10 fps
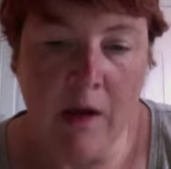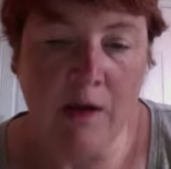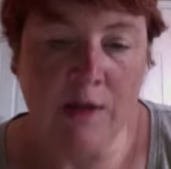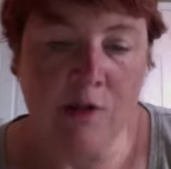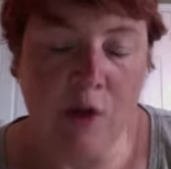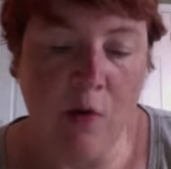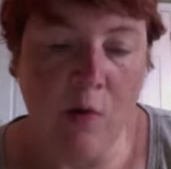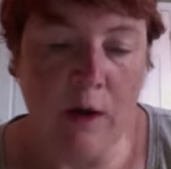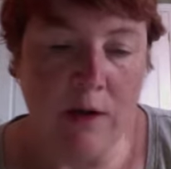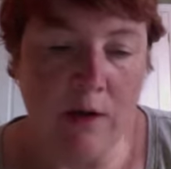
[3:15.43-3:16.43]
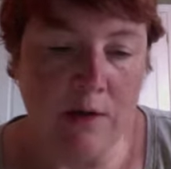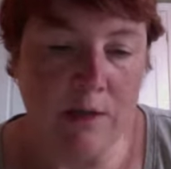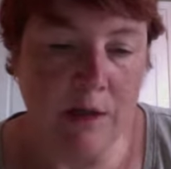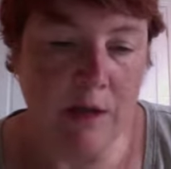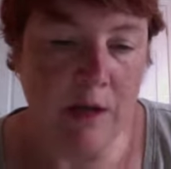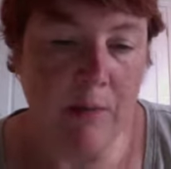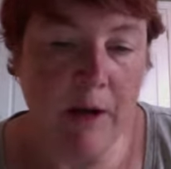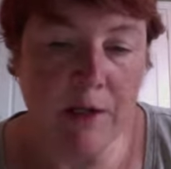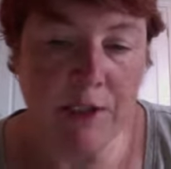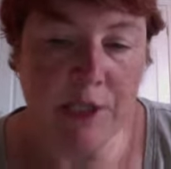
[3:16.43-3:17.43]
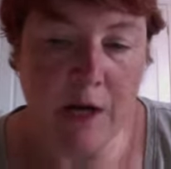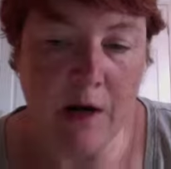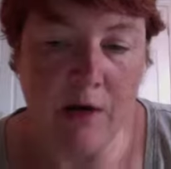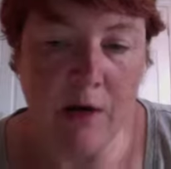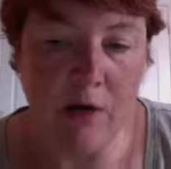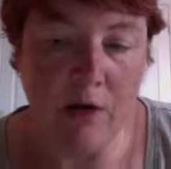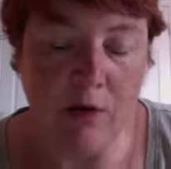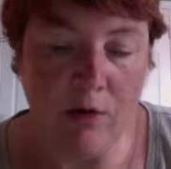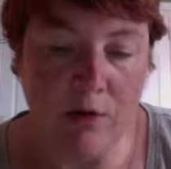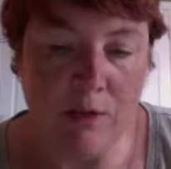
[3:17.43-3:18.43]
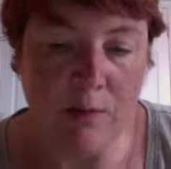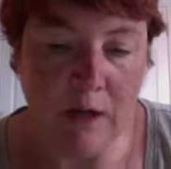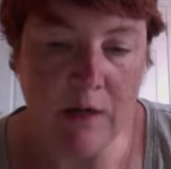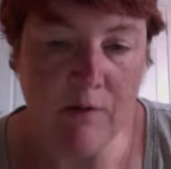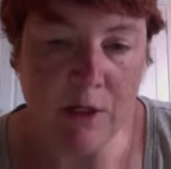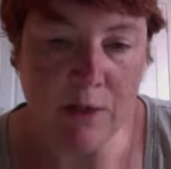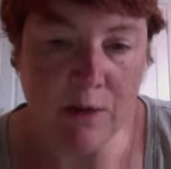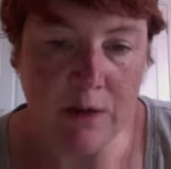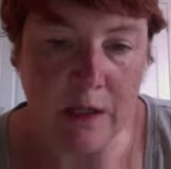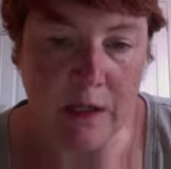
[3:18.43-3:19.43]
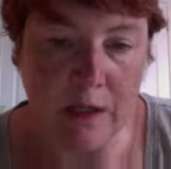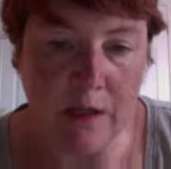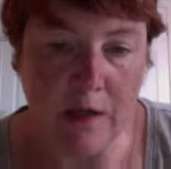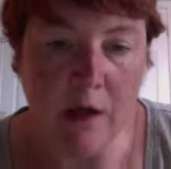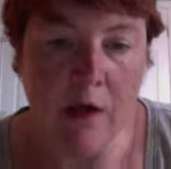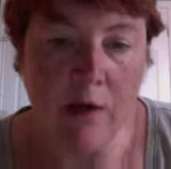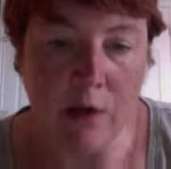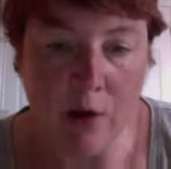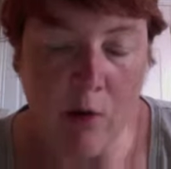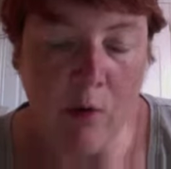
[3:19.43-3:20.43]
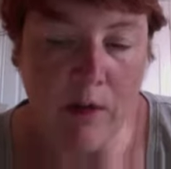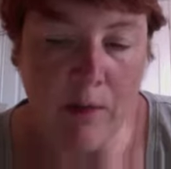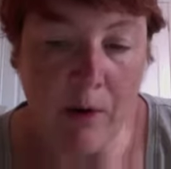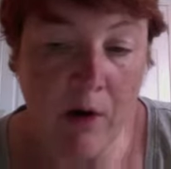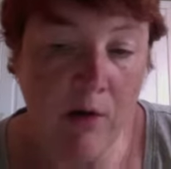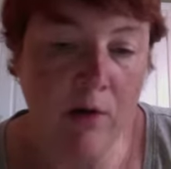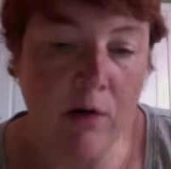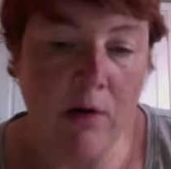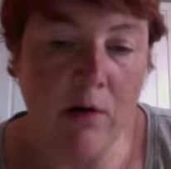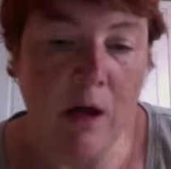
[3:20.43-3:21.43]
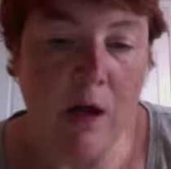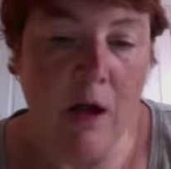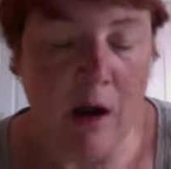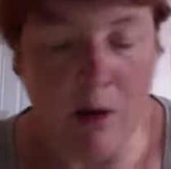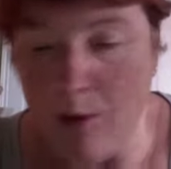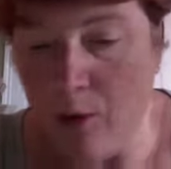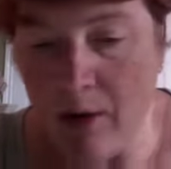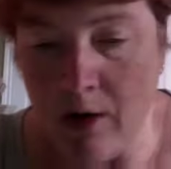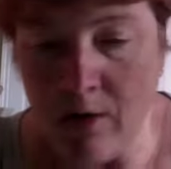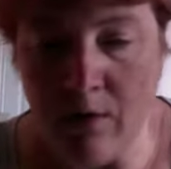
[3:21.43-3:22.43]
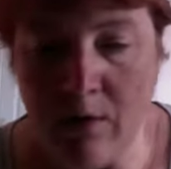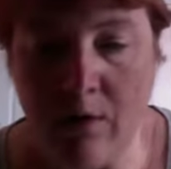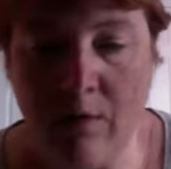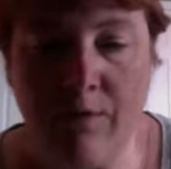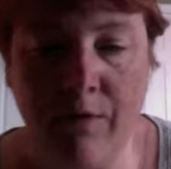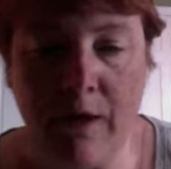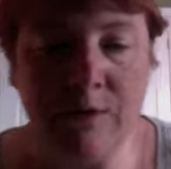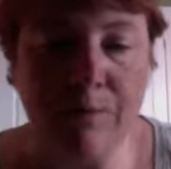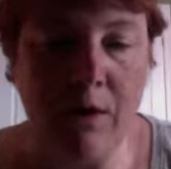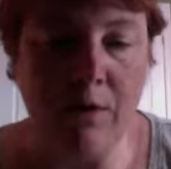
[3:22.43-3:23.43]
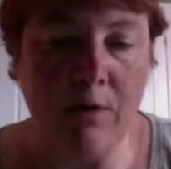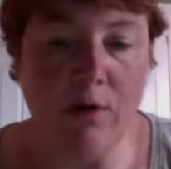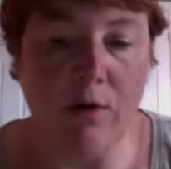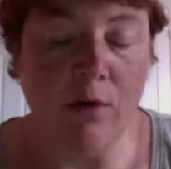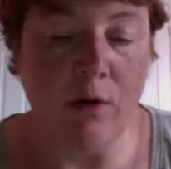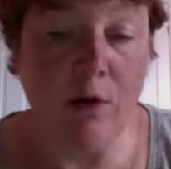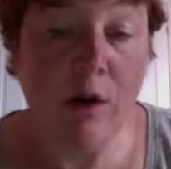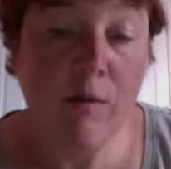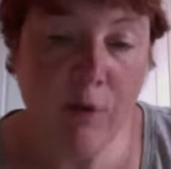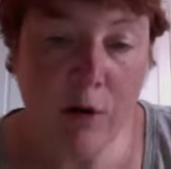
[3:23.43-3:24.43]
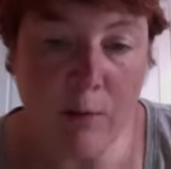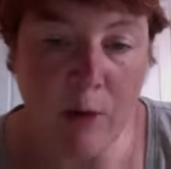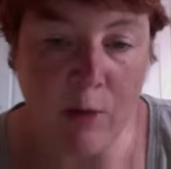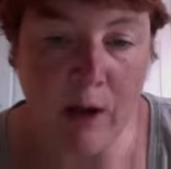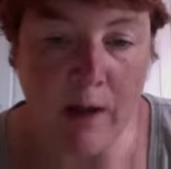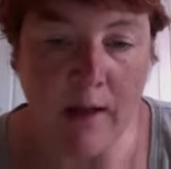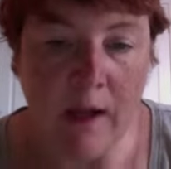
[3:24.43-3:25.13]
So when you use the think, pair, share, you use some individual thinking. You go with a partner, elbow partner, face partner who you're comfortable with,